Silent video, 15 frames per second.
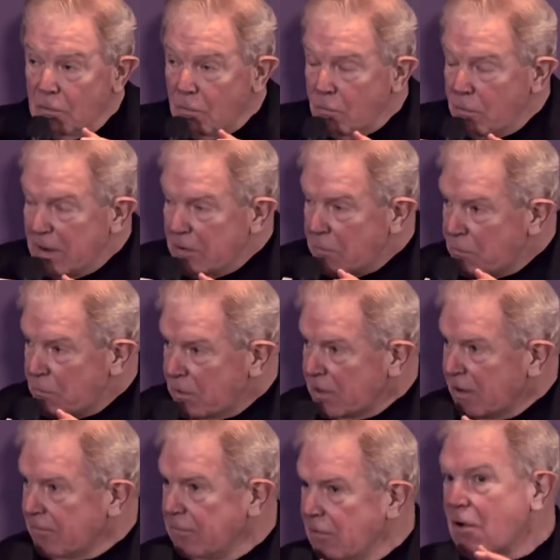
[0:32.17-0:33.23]
We would
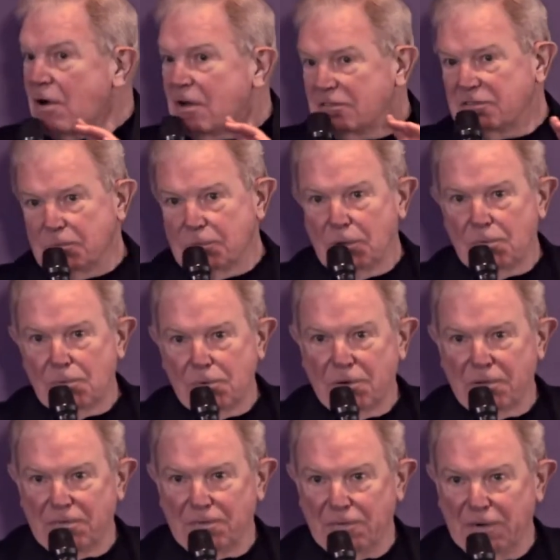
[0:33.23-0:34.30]
have lost World War
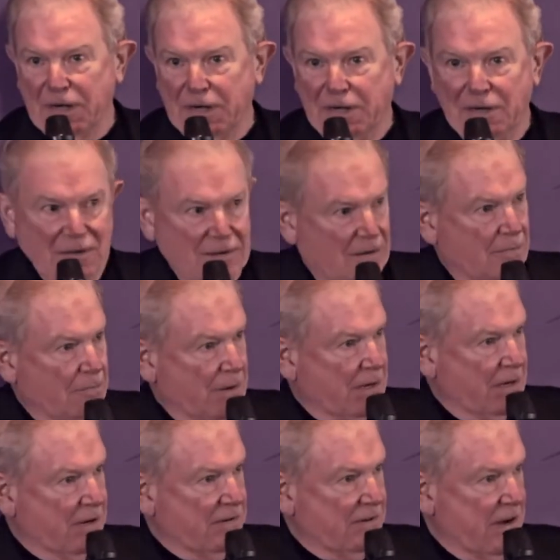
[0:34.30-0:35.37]
III
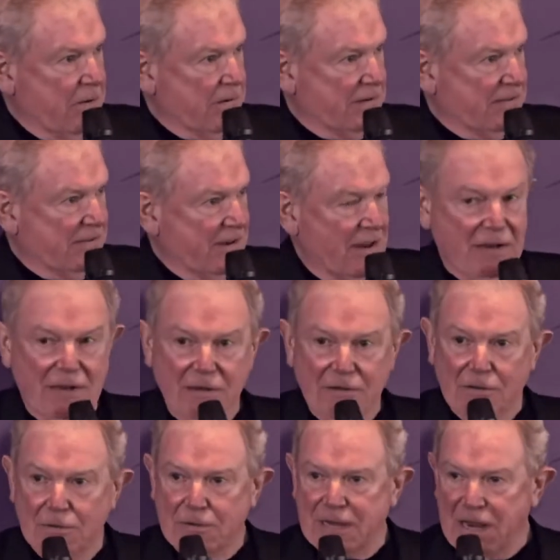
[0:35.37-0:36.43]
because he was
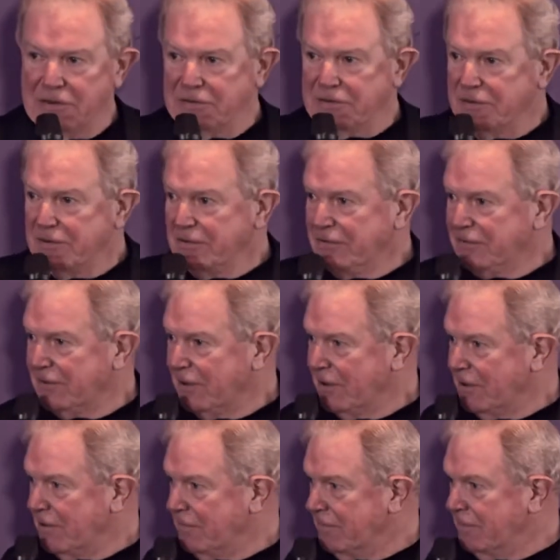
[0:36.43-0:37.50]
selling locations
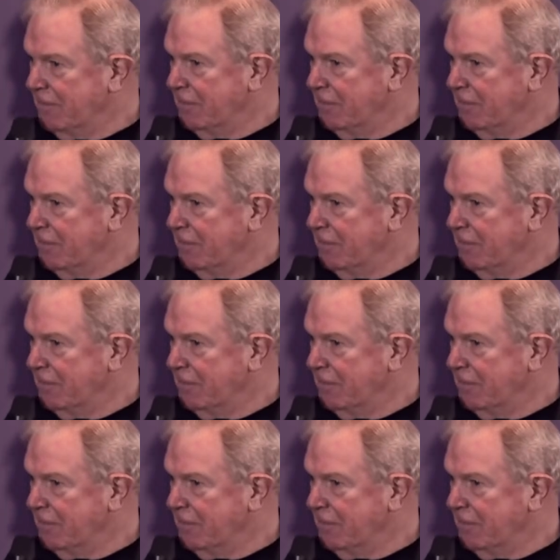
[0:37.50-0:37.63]
of